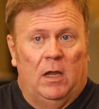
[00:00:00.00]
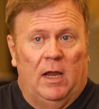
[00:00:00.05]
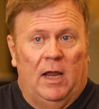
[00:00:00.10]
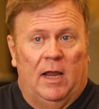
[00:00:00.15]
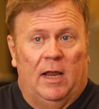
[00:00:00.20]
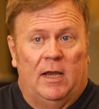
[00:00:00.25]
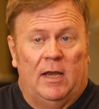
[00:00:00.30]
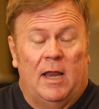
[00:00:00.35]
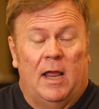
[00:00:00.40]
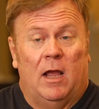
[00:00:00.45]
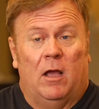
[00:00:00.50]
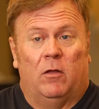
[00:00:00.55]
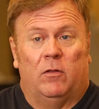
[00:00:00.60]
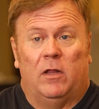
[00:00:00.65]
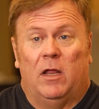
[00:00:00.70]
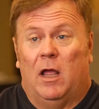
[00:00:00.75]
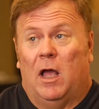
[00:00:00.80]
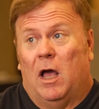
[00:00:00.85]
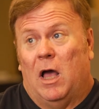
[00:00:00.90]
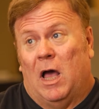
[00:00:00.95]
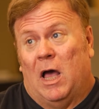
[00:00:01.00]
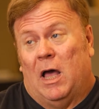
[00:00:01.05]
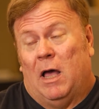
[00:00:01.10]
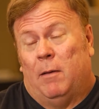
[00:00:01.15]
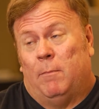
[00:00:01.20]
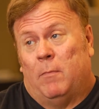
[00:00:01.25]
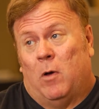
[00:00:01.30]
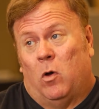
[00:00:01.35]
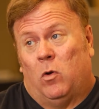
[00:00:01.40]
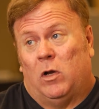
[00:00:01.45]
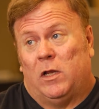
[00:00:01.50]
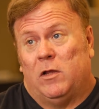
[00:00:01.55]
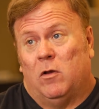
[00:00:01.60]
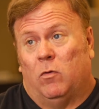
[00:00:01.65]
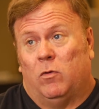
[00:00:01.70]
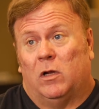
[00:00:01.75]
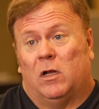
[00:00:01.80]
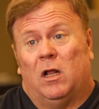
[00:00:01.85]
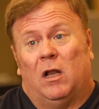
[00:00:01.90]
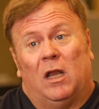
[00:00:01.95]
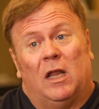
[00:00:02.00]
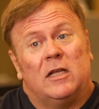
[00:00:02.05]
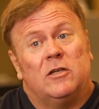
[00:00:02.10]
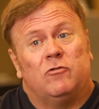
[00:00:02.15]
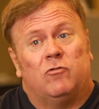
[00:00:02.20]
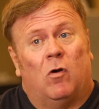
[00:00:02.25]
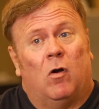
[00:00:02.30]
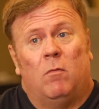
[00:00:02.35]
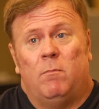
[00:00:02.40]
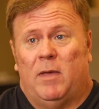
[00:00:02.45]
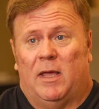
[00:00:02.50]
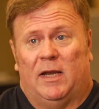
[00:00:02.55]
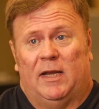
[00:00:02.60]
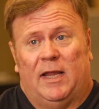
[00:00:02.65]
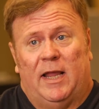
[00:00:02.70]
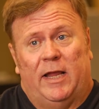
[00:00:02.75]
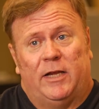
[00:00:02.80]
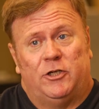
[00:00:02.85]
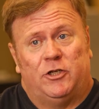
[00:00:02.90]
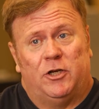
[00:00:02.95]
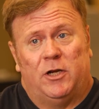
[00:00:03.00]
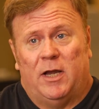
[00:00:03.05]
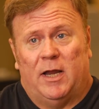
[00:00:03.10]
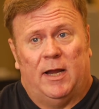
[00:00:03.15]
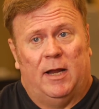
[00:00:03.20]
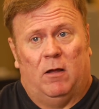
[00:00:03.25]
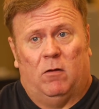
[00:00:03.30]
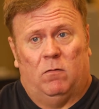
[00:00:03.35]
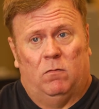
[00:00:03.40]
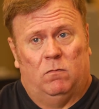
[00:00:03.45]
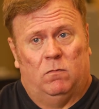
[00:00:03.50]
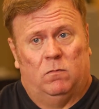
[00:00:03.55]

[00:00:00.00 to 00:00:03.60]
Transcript: And now I'm only on a cholesterol medication now.